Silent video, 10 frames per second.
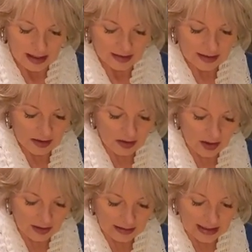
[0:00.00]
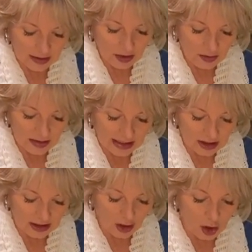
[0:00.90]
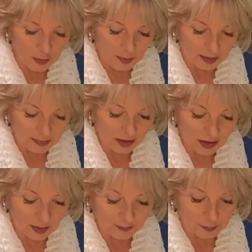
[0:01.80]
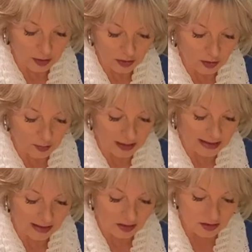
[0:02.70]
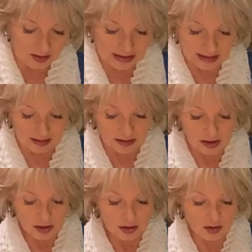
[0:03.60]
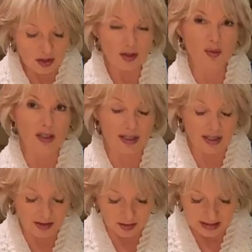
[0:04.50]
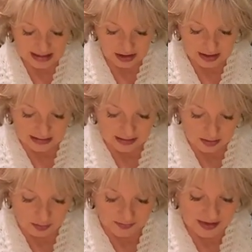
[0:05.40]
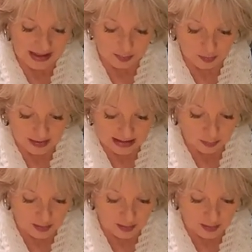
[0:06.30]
This is so that they don't actually open, because we've put 2 pieces together. You don't want it to actually sort of separate